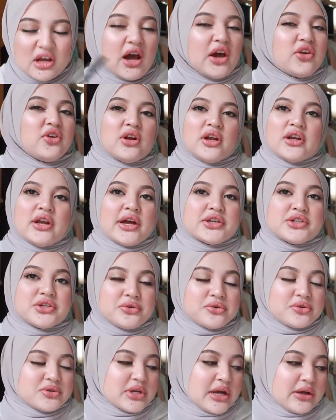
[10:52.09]
I don't like
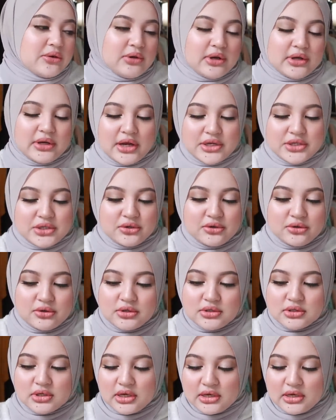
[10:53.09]
eyeshadows. I don't like eyeshadows.